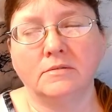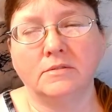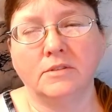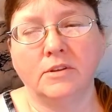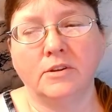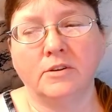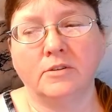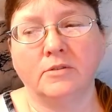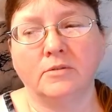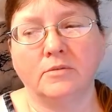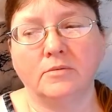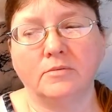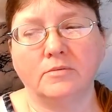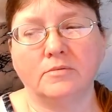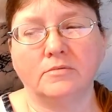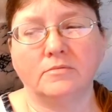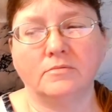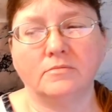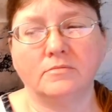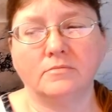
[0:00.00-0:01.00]
you know,
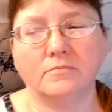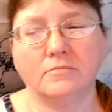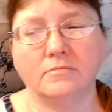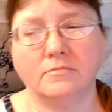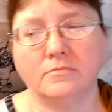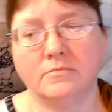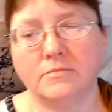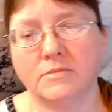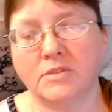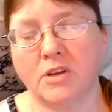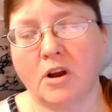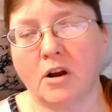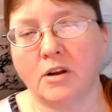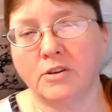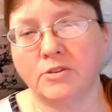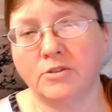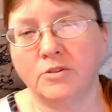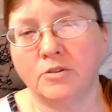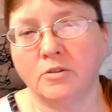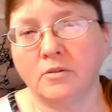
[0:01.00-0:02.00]

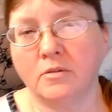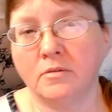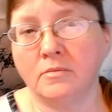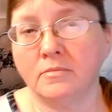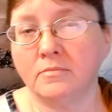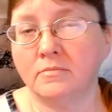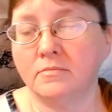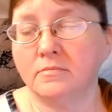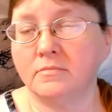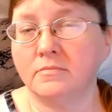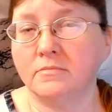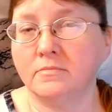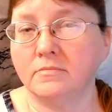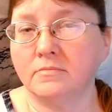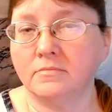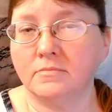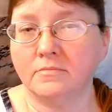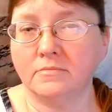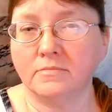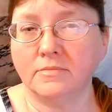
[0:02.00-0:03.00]
talk to them,
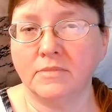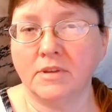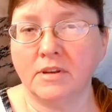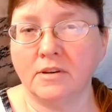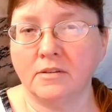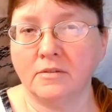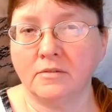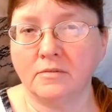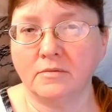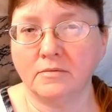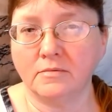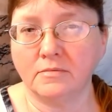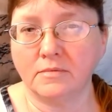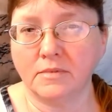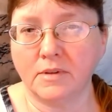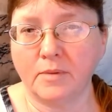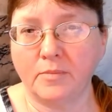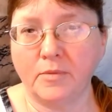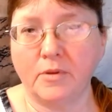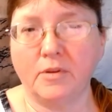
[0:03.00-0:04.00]
you know,
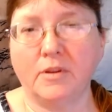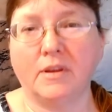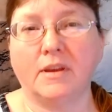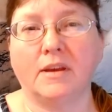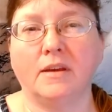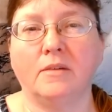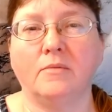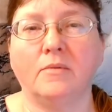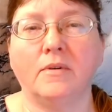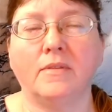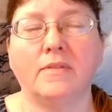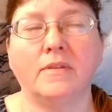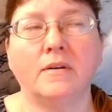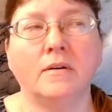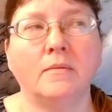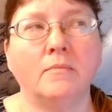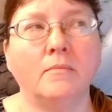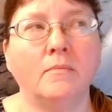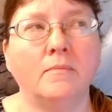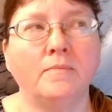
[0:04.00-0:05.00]
communicate with
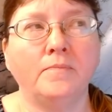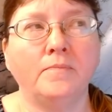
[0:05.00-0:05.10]
them.